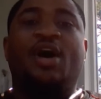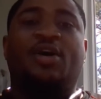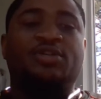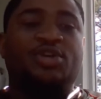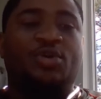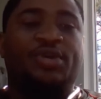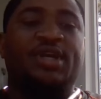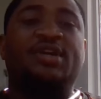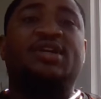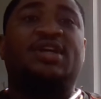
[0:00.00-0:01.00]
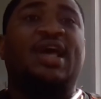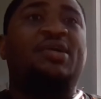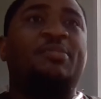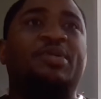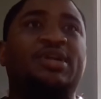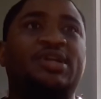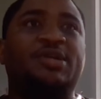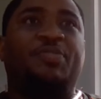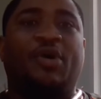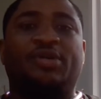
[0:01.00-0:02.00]
Also, get an
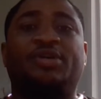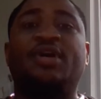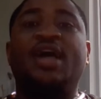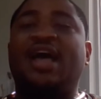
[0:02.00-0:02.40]
accountability partner.